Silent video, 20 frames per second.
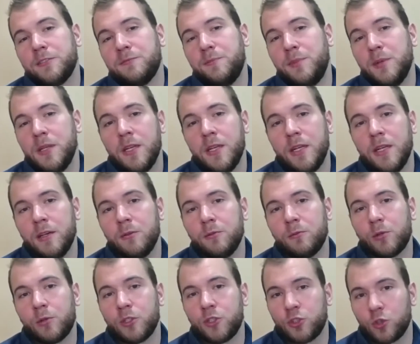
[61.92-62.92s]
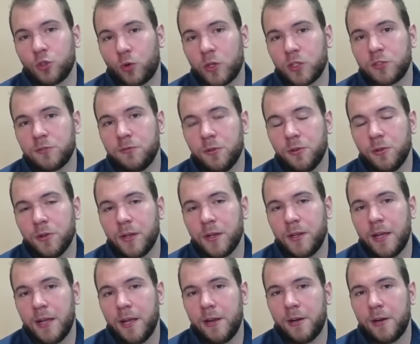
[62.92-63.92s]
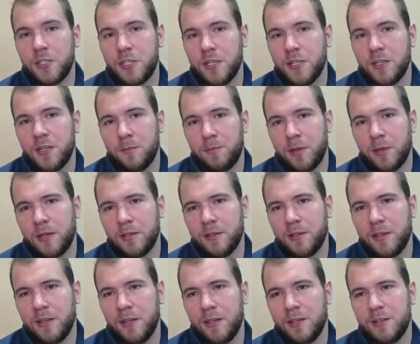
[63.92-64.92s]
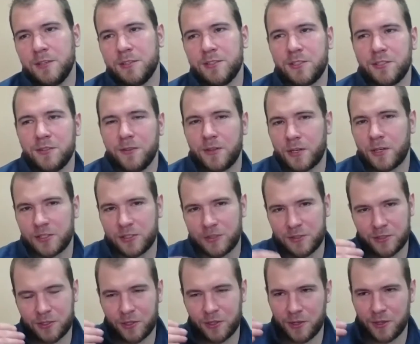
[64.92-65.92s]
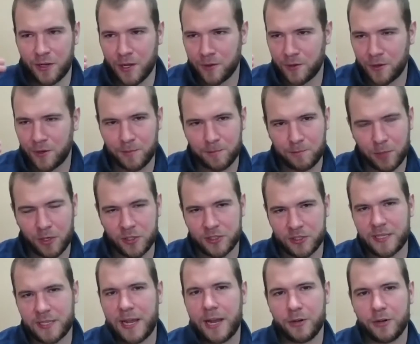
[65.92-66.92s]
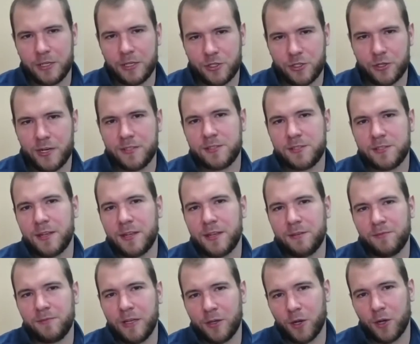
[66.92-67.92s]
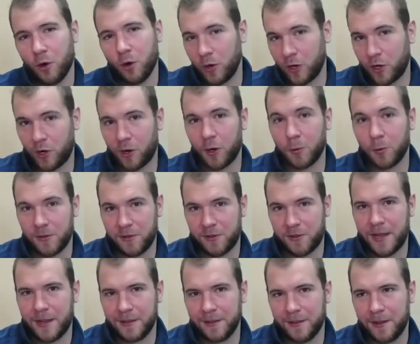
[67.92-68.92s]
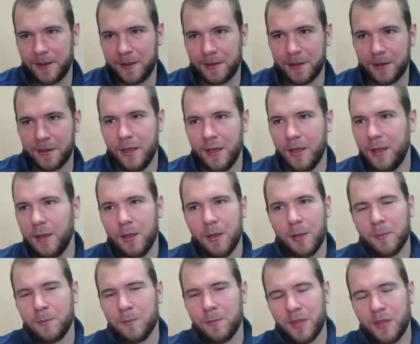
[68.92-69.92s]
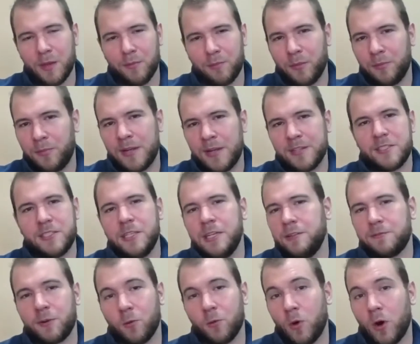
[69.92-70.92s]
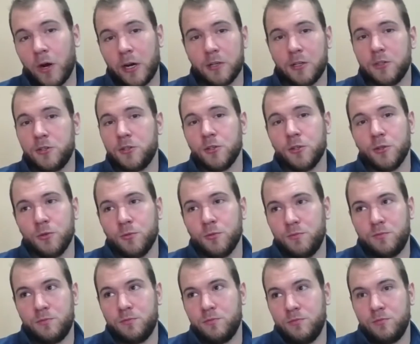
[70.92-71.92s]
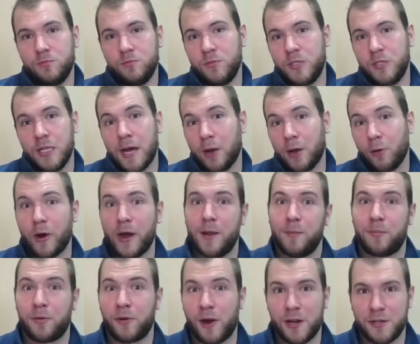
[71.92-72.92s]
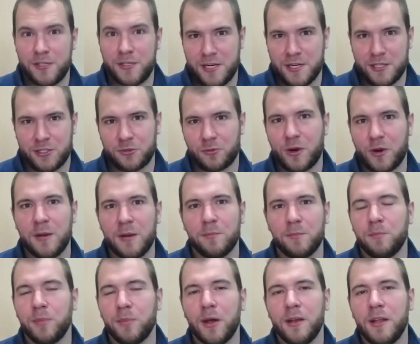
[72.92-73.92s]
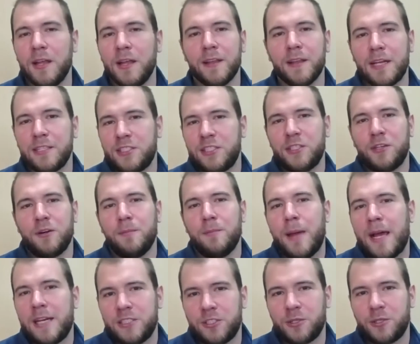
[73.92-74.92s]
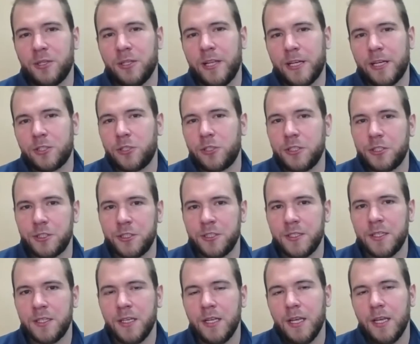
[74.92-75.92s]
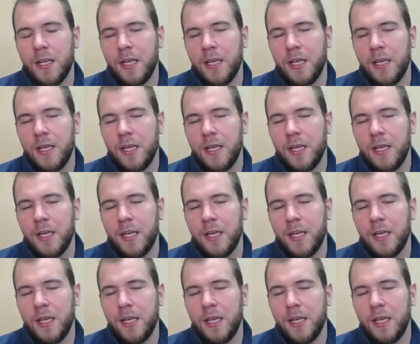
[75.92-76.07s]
of being resourceful and energy independent is there's certain other personality traits that co-occur with that, like a propensity for wanting to do DIY projects, right? But unless you're a master electrician